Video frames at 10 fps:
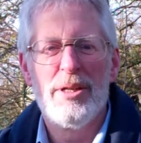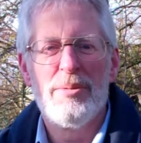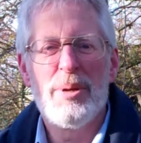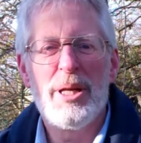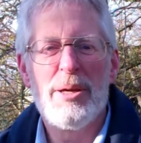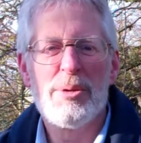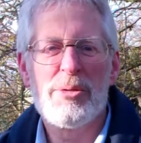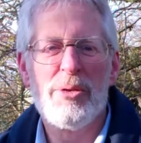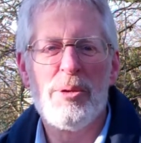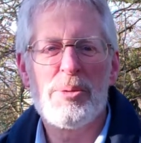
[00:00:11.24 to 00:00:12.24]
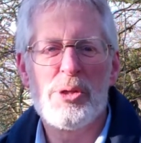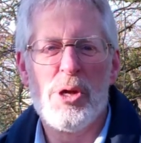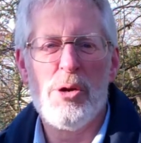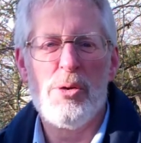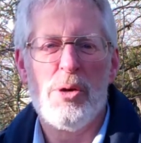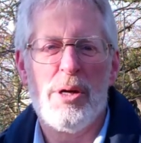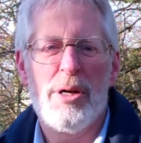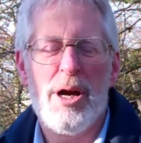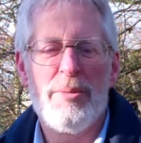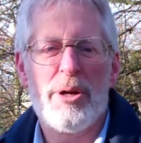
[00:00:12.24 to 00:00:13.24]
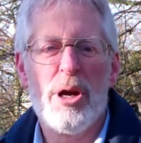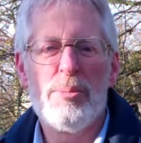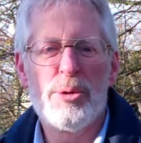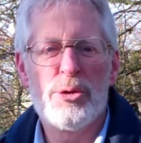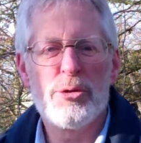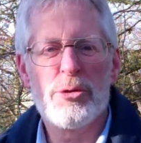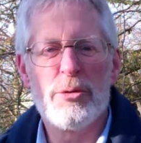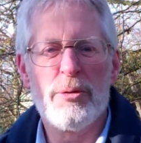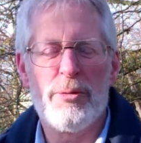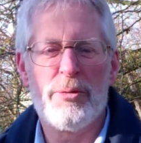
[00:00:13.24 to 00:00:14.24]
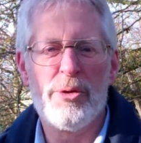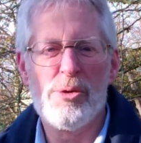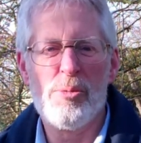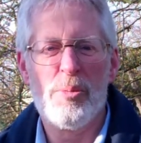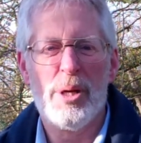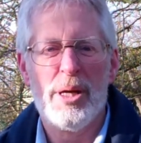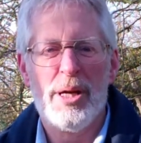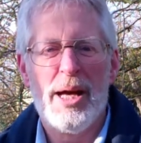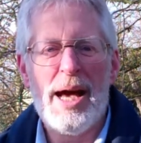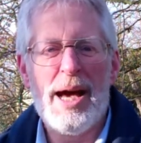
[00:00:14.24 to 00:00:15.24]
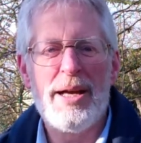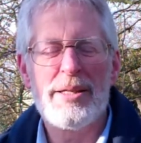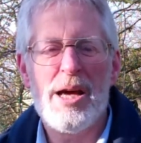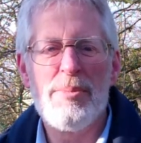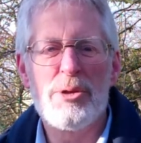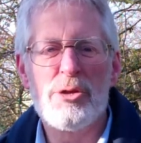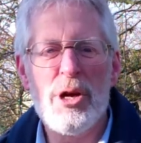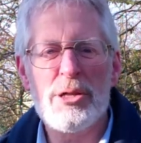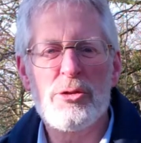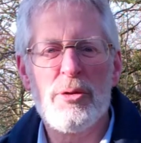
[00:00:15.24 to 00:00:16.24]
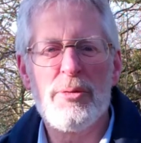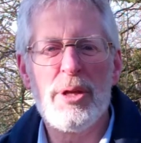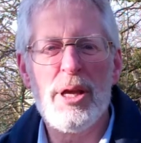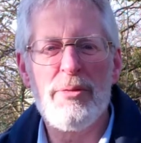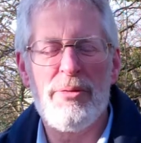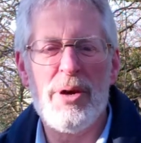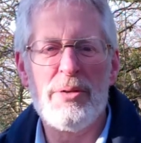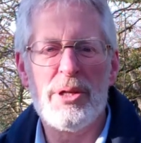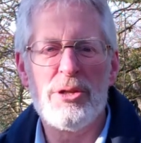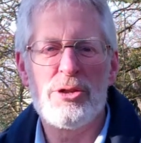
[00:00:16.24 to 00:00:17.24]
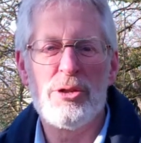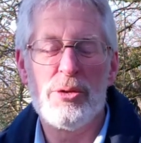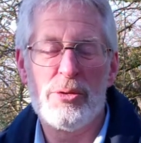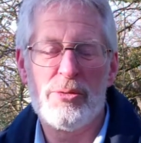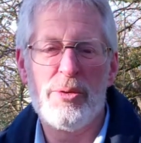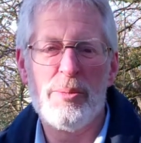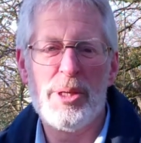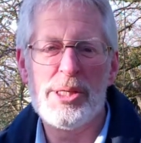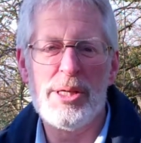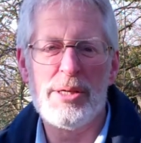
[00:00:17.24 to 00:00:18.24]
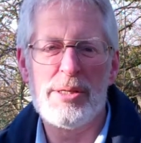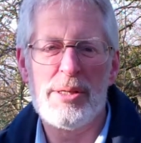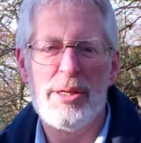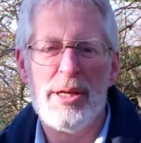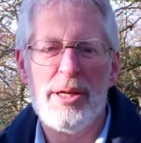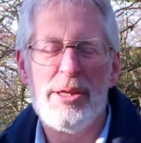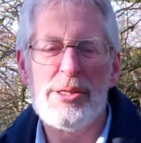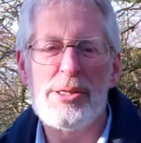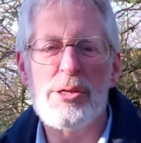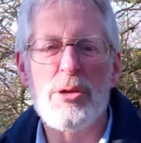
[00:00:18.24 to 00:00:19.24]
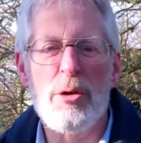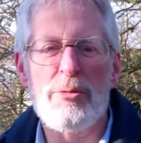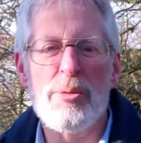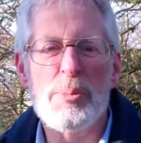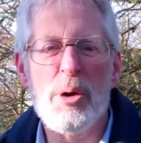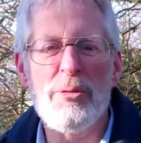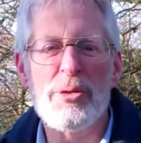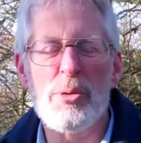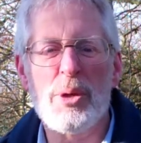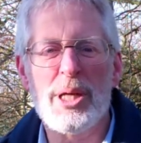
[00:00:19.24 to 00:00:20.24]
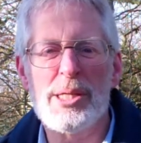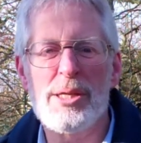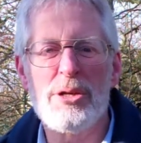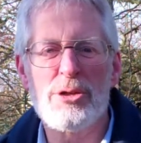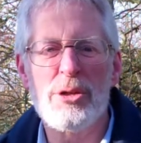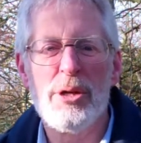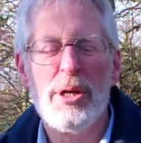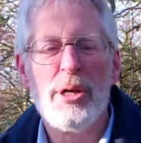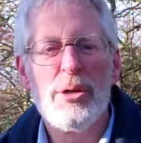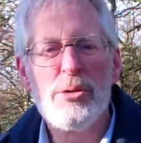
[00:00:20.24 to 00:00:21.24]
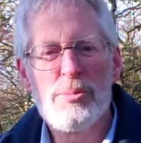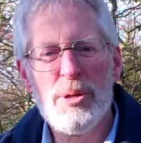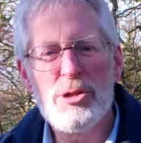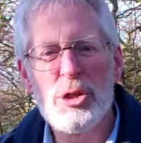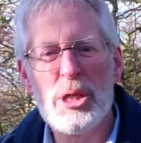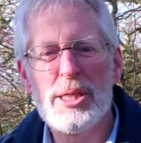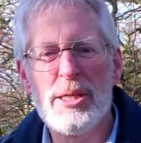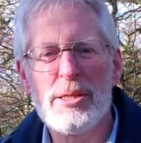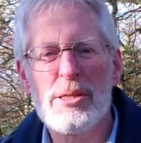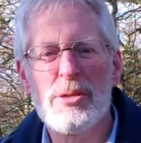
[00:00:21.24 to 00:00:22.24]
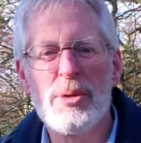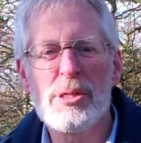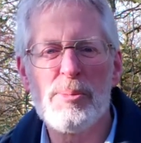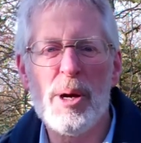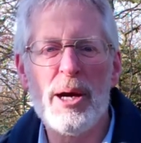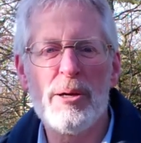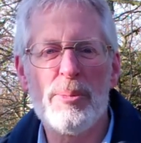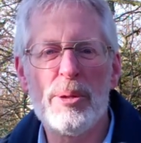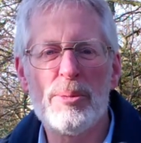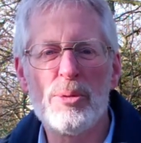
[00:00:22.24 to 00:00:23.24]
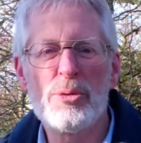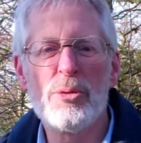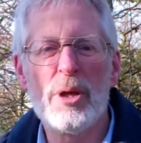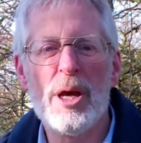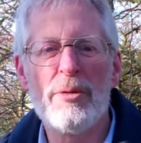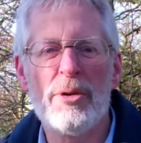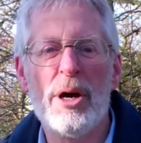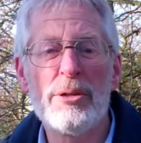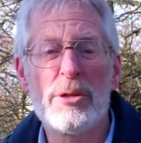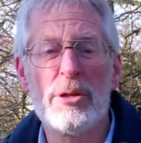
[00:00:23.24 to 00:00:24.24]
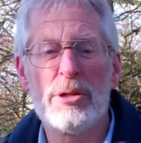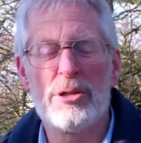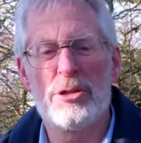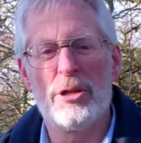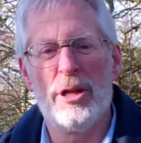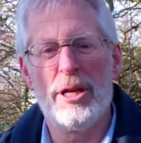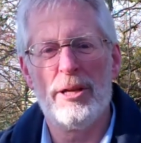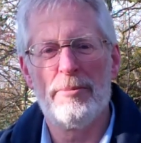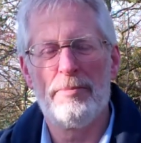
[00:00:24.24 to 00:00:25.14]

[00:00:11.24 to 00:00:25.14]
My name is Philip Snow, I'm a co-producer of the film, and I'm a director of the Love Foundation, whose film this is. This is a not-for-profit organization whose mission it is to inspire people to love unconditionally.